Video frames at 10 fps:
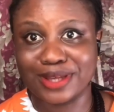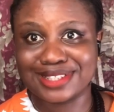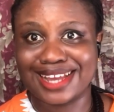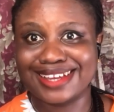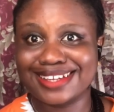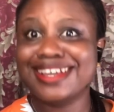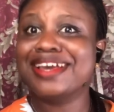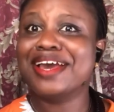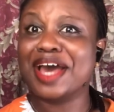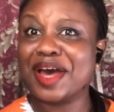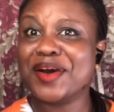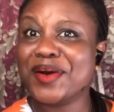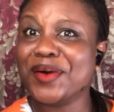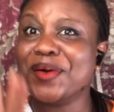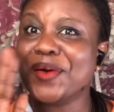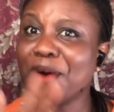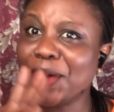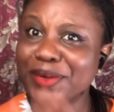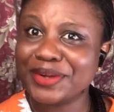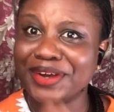I was like,
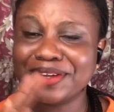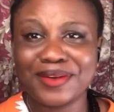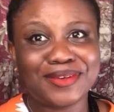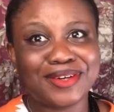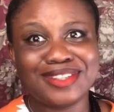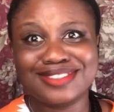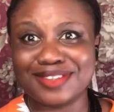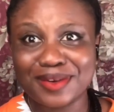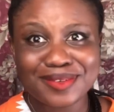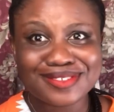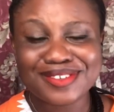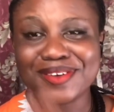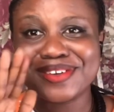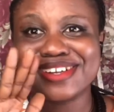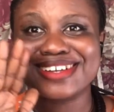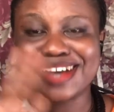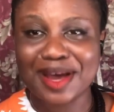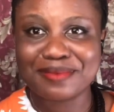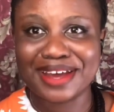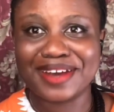hold on, no,
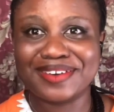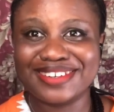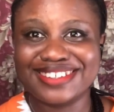calm down.